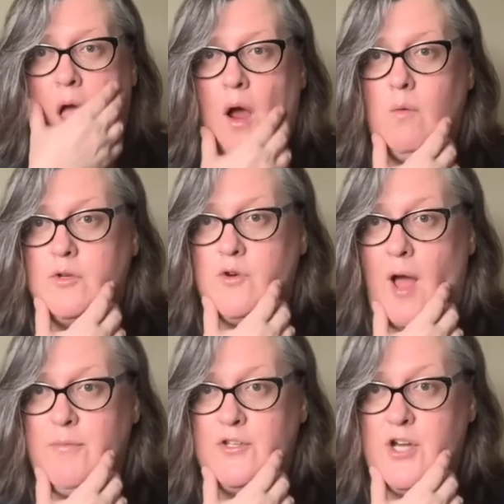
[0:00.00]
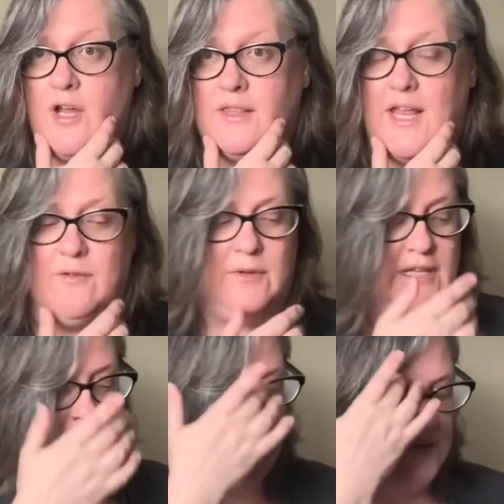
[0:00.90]
the jaw and let it
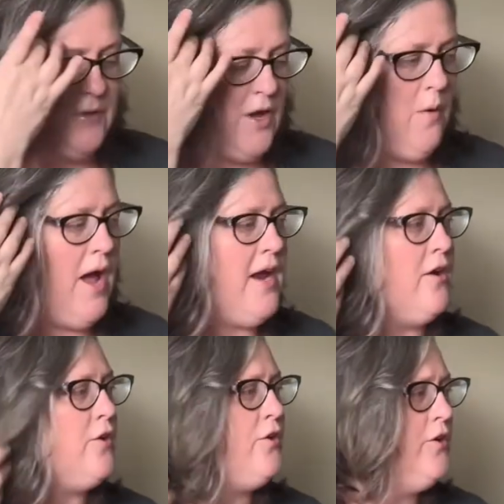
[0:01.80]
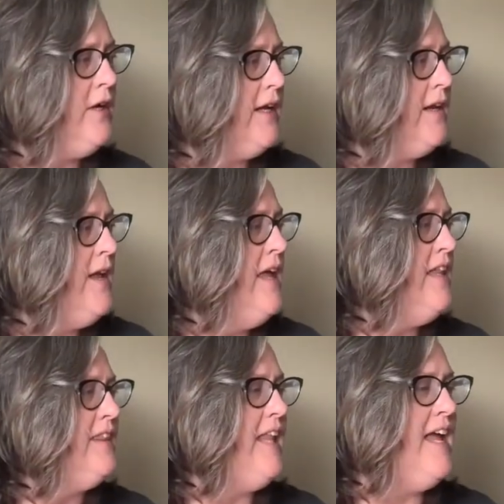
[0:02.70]
release as we go higher. Good.
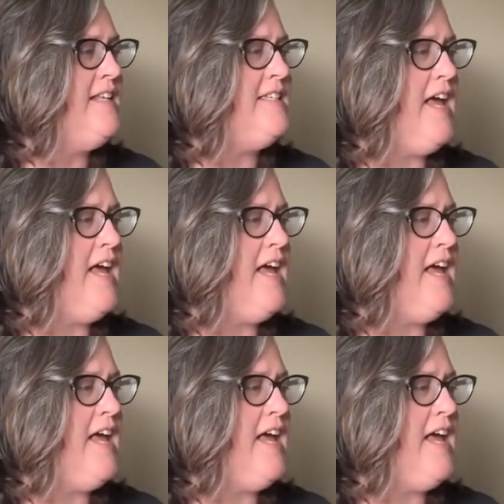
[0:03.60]
Let's